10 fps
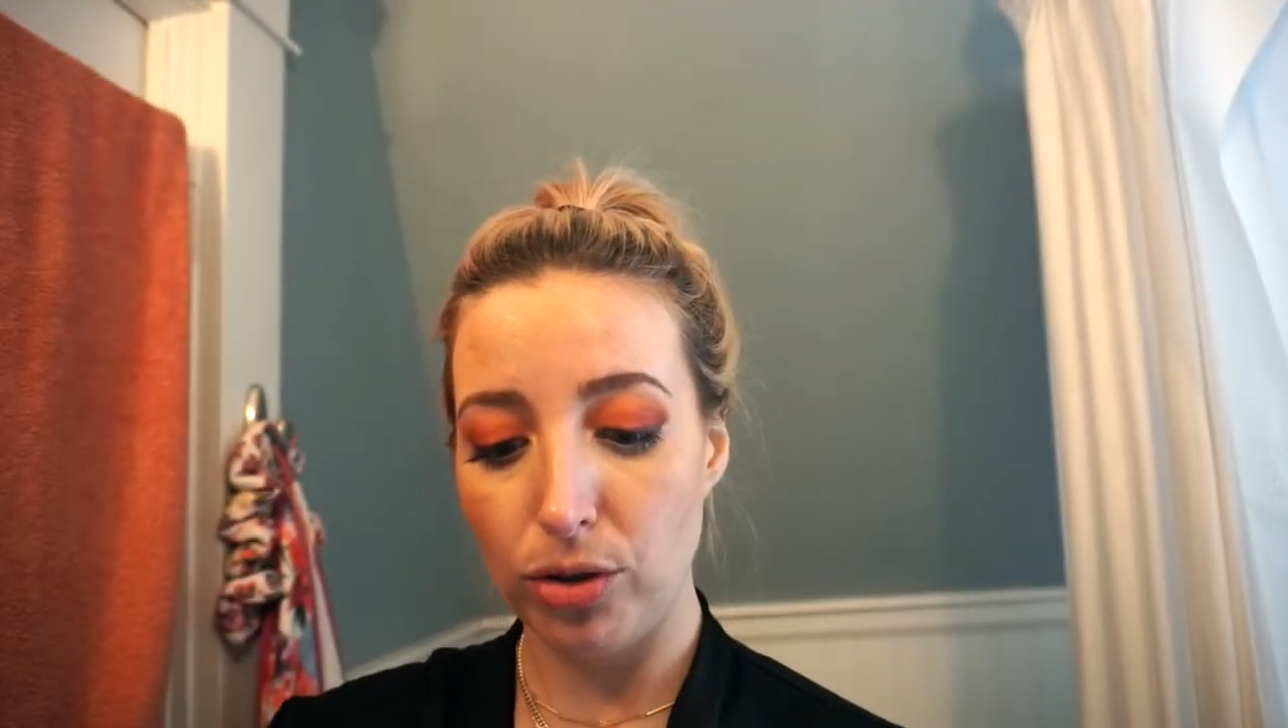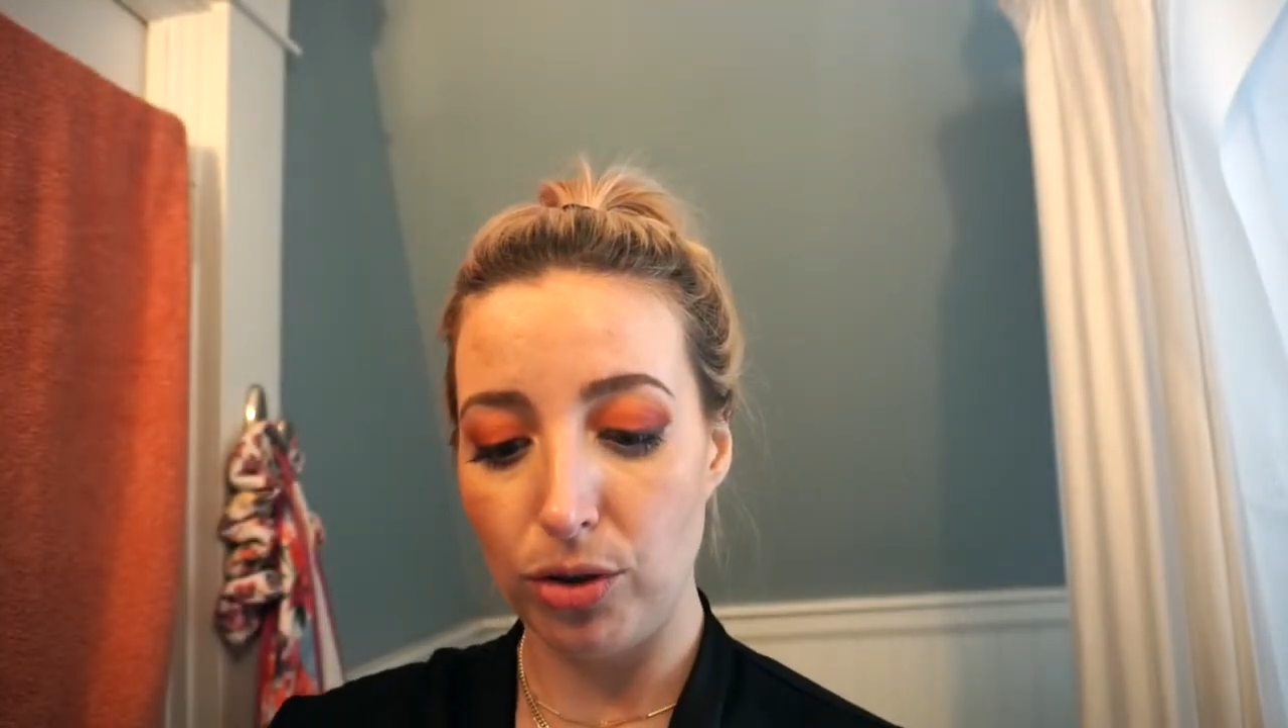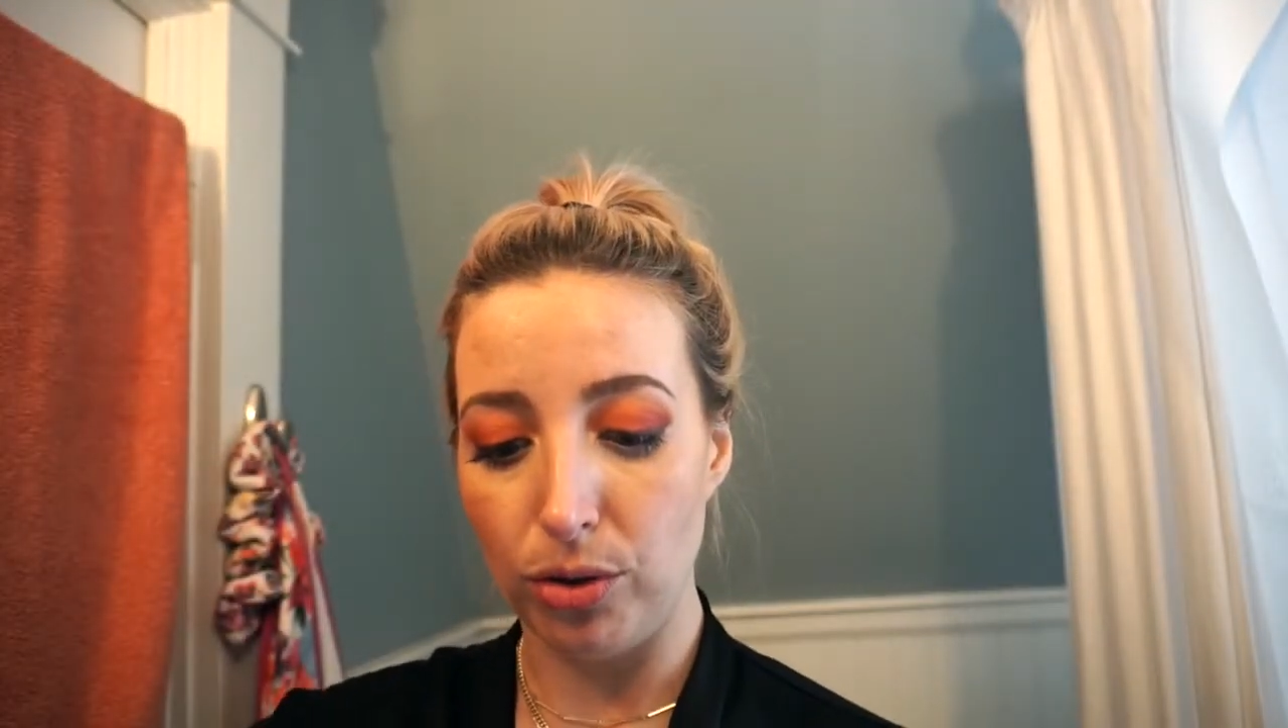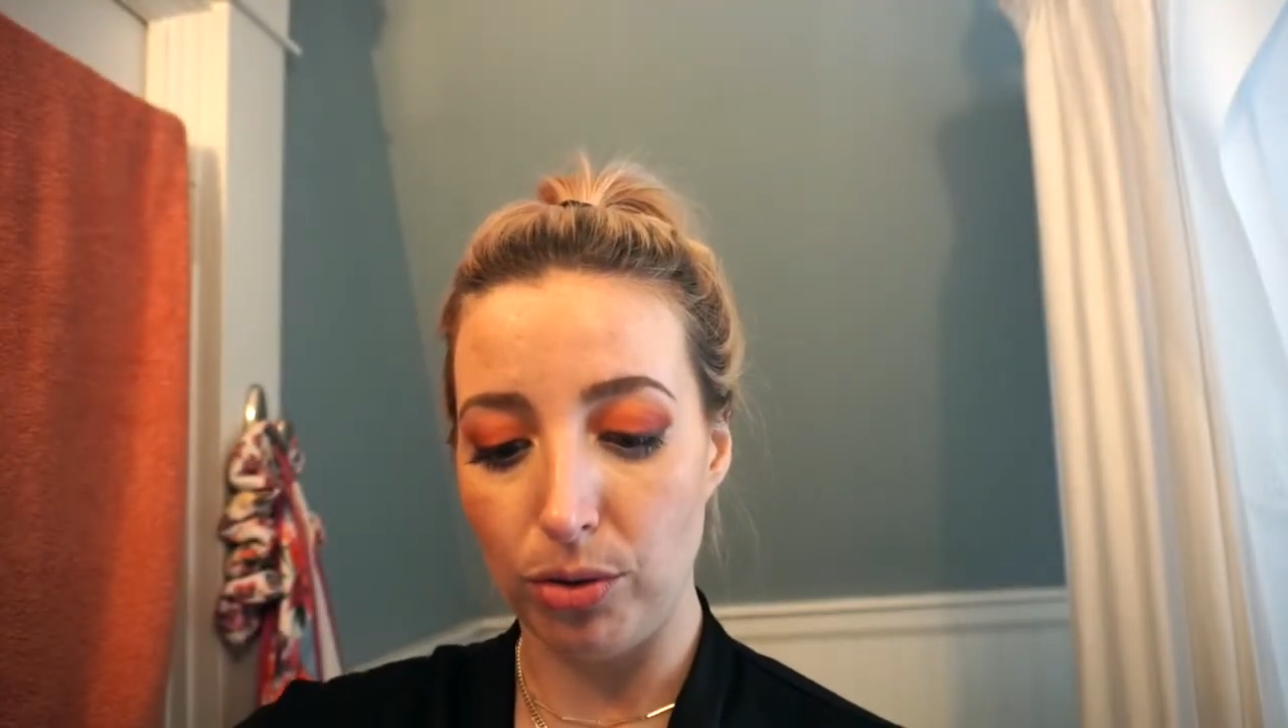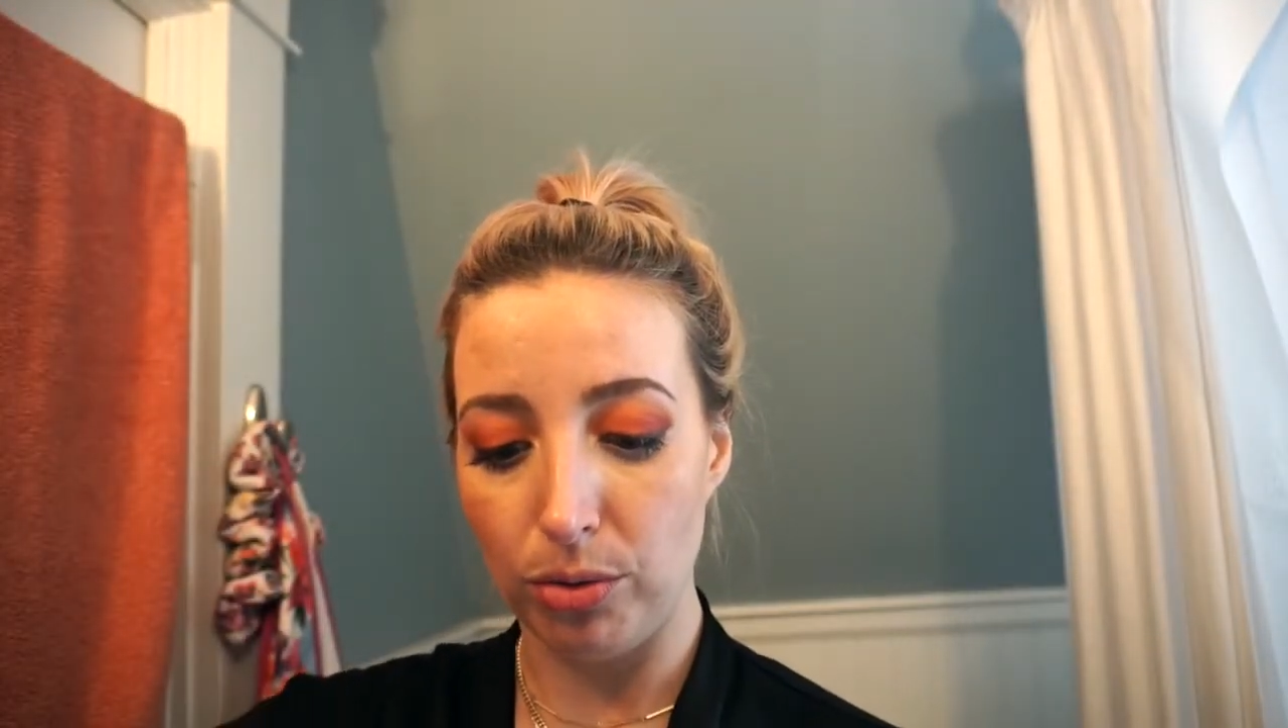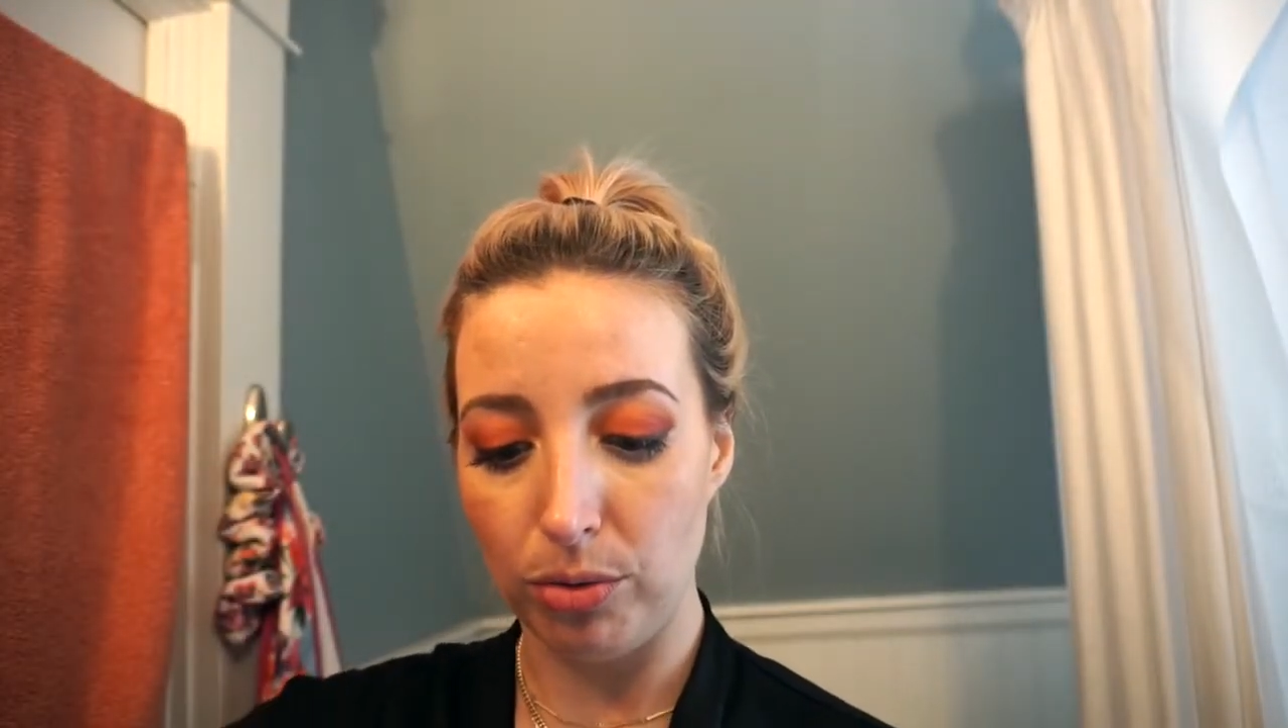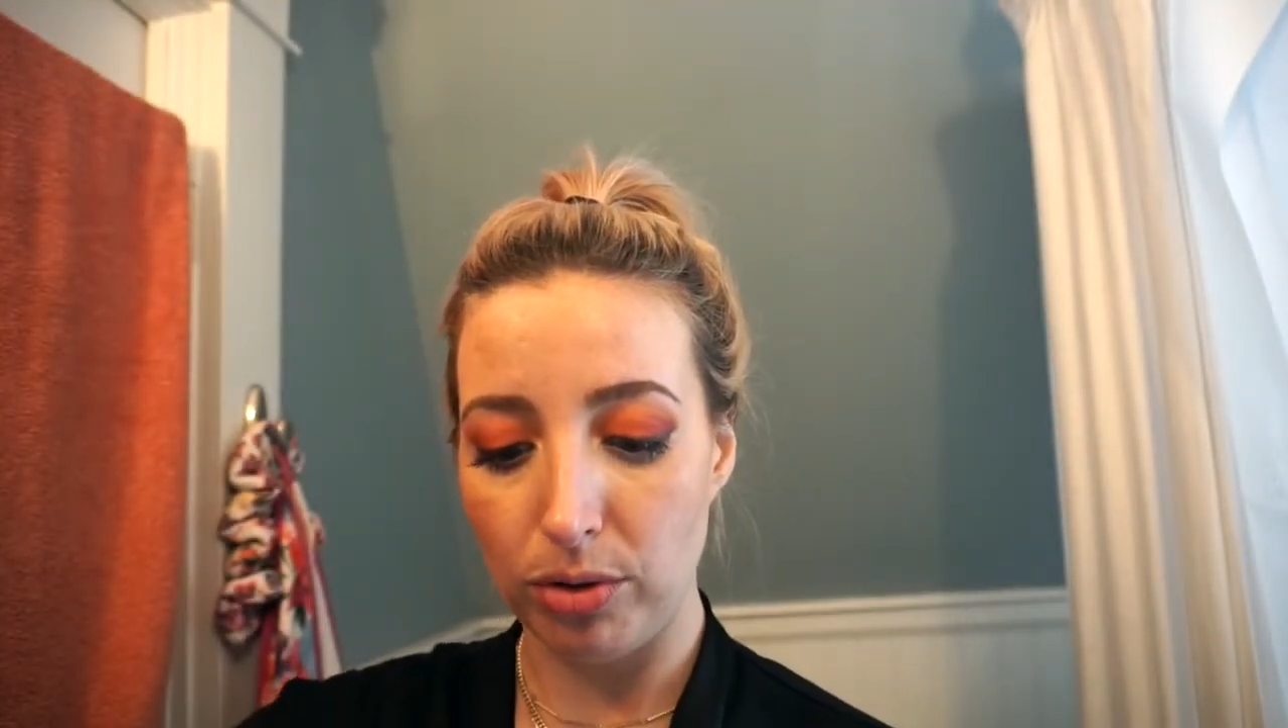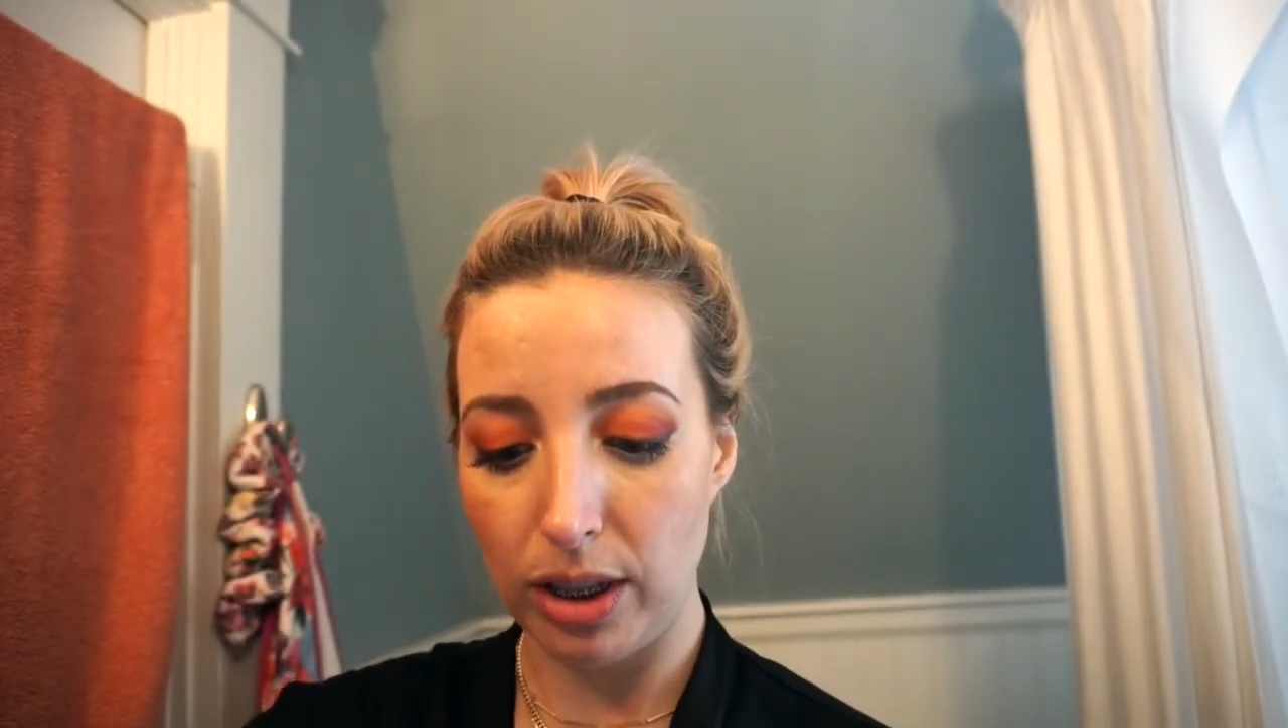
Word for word: to